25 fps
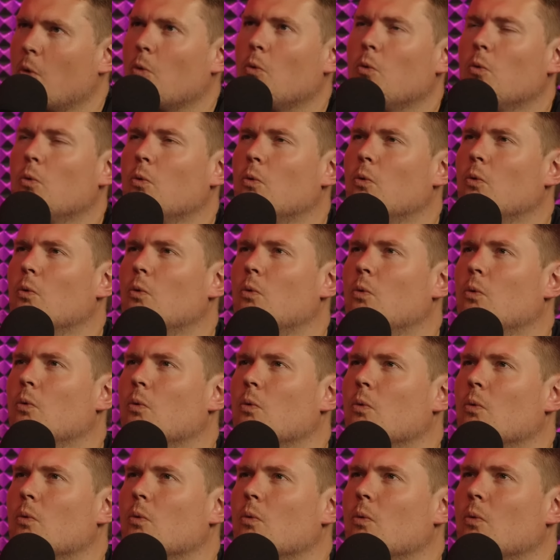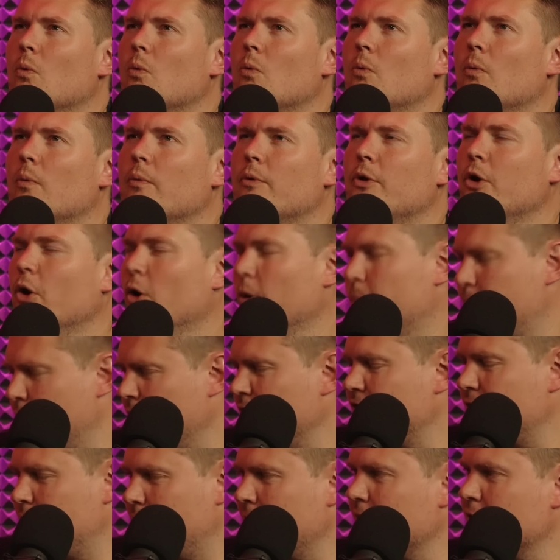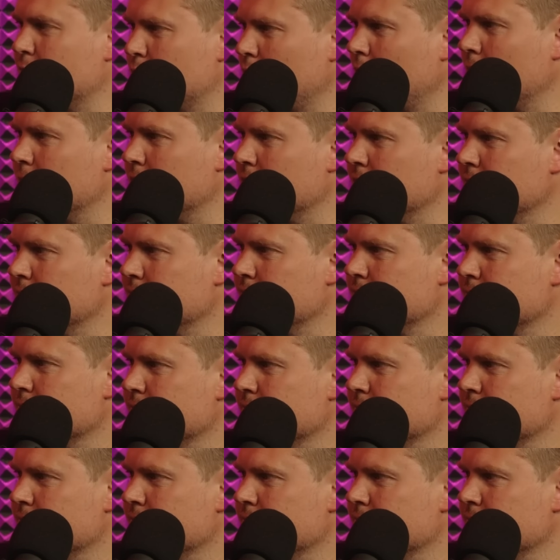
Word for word: Oh no, Percy Pigs probably.